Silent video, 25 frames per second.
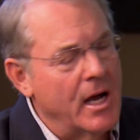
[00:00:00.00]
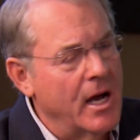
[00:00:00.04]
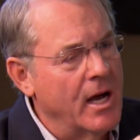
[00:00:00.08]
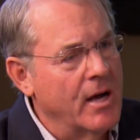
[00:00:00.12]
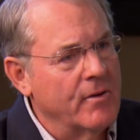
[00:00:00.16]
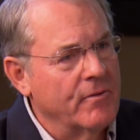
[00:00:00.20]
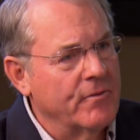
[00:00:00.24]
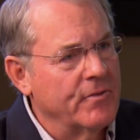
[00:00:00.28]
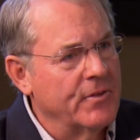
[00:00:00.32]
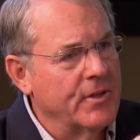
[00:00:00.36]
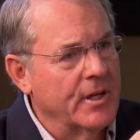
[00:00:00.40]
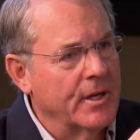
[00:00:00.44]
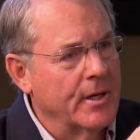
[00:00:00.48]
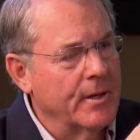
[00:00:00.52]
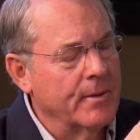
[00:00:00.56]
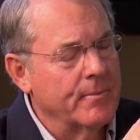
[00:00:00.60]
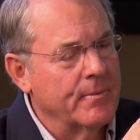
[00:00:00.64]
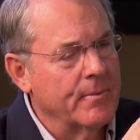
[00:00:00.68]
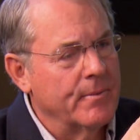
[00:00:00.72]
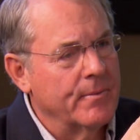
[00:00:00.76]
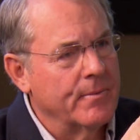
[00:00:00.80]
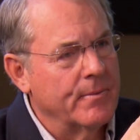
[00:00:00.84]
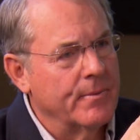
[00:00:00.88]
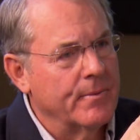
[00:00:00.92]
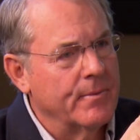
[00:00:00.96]
of the
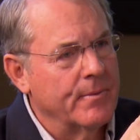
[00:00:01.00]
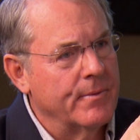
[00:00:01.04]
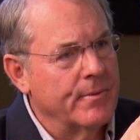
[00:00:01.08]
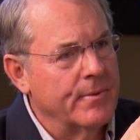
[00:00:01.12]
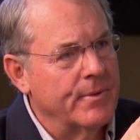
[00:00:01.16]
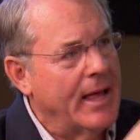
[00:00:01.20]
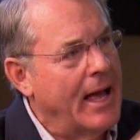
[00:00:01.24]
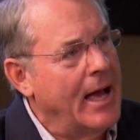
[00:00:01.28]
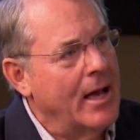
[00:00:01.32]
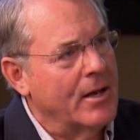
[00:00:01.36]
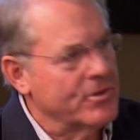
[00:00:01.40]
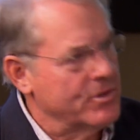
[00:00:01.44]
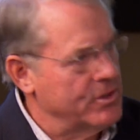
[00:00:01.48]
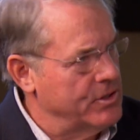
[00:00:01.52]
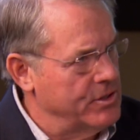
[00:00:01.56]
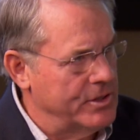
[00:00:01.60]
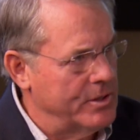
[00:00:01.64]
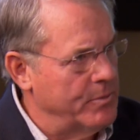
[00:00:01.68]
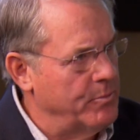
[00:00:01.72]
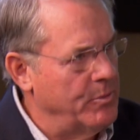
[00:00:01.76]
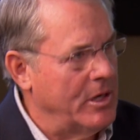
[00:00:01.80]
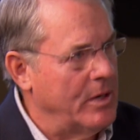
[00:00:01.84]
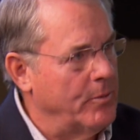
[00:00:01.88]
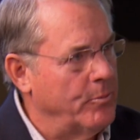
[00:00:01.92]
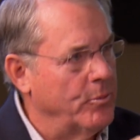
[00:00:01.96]
thousands
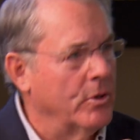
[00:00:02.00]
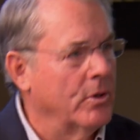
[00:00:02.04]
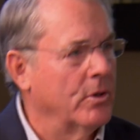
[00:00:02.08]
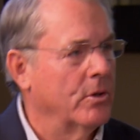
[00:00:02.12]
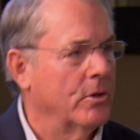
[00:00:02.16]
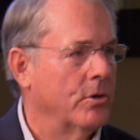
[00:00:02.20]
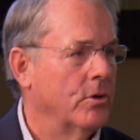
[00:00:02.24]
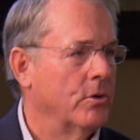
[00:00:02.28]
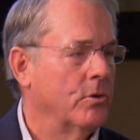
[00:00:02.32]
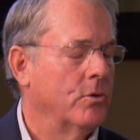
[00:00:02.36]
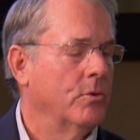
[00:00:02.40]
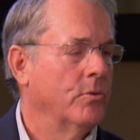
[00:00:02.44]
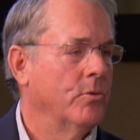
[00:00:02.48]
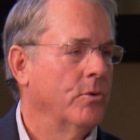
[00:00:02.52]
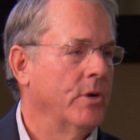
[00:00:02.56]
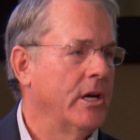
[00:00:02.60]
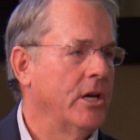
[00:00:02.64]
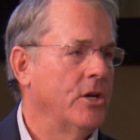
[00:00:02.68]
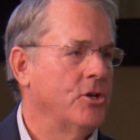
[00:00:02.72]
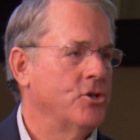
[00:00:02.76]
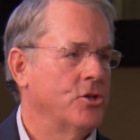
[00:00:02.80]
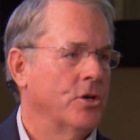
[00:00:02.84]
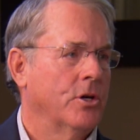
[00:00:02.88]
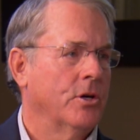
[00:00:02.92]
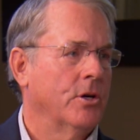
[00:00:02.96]
of people who
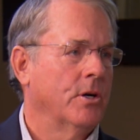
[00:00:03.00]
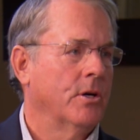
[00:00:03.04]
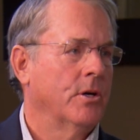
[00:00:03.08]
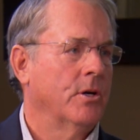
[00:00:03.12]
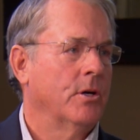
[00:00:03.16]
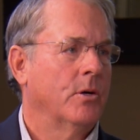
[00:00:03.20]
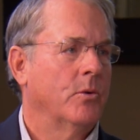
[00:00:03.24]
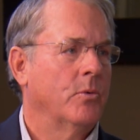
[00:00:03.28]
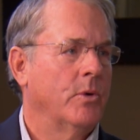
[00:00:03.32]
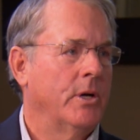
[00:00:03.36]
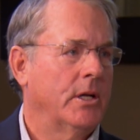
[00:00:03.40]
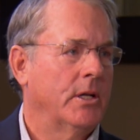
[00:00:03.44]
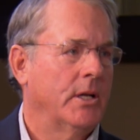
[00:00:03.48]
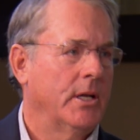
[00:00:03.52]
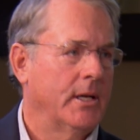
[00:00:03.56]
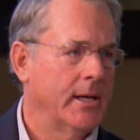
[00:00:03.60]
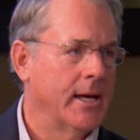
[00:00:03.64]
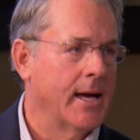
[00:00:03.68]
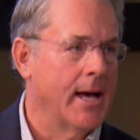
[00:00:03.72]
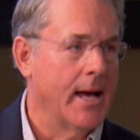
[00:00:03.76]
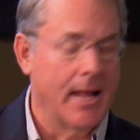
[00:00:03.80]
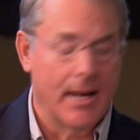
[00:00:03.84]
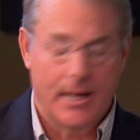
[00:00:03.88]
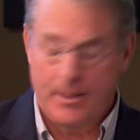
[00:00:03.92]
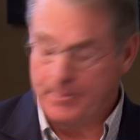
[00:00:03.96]
read your weekly
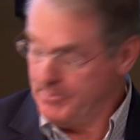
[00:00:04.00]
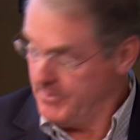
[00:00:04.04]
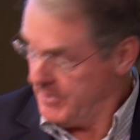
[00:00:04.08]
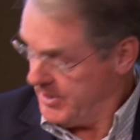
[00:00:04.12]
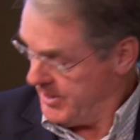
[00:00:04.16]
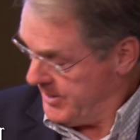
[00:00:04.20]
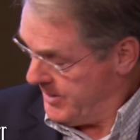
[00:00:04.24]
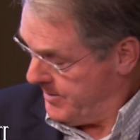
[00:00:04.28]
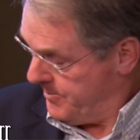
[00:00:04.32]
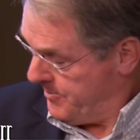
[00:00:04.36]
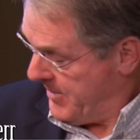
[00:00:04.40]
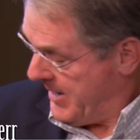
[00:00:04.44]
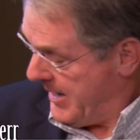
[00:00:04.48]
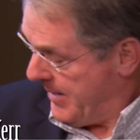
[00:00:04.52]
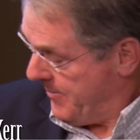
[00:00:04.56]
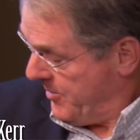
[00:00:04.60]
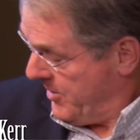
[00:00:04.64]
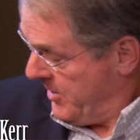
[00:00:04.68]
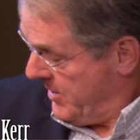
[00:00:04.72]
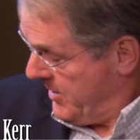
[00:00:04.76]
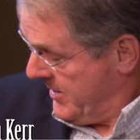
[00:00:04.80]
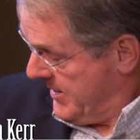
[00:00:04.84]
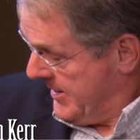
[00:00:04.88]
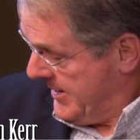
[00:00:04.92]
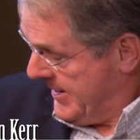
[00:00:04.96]
column in the
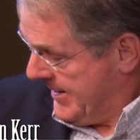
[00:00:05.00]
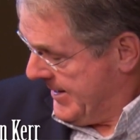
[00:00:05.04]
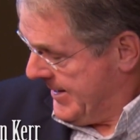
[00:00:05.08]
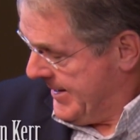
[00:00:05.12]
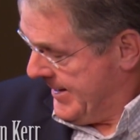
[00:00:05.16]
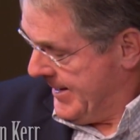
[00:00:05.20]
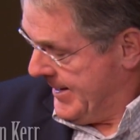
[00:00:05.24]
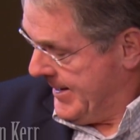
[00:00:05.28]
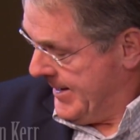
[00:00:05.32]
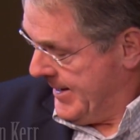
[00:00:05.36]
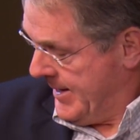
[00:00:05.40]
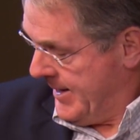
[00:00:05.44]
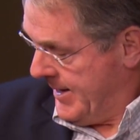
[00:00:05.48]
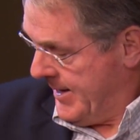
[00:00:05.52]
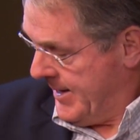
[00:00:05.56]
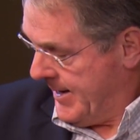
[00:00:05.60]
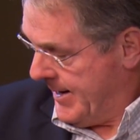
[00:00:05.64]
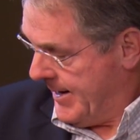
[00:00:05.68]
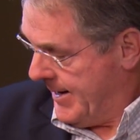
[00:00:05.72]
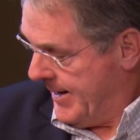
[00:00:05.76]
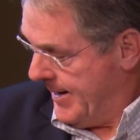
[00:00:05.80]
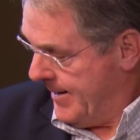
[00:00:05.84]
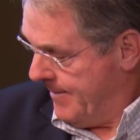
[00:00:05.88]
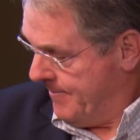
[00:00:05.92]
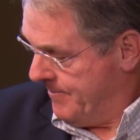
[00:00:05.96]
paper.
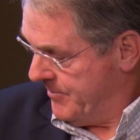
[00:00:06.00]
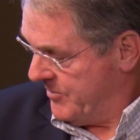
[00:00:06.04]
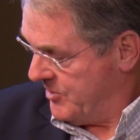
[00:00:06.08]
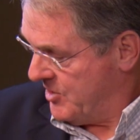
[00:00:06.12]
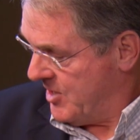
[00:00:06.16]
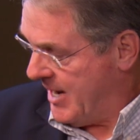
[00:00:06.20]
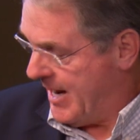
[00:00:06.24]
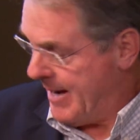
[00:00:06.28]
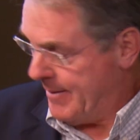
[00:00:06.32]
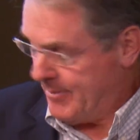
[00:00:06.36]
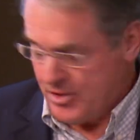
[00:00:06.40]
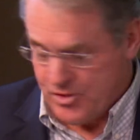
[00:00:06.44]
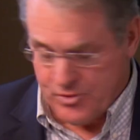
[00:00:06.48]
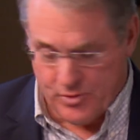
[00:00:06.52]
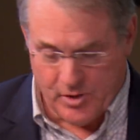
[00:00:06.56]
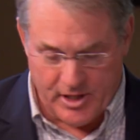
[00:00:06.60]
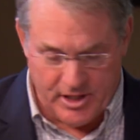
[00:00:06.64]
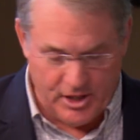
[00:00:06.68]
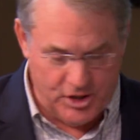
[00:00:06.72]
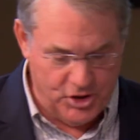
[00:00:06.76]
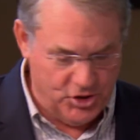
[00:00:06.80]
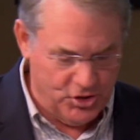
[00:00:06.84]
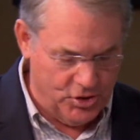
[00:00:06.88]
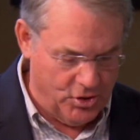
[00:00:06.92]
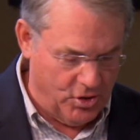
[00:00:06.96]
Um, time is
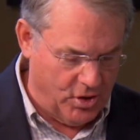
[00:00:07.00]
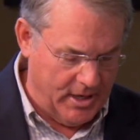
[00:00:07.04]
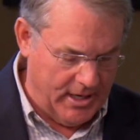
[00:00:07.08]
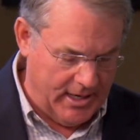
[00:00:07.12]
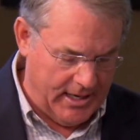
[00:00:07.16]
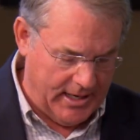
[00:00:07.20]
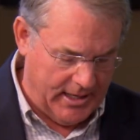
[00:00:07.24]
running short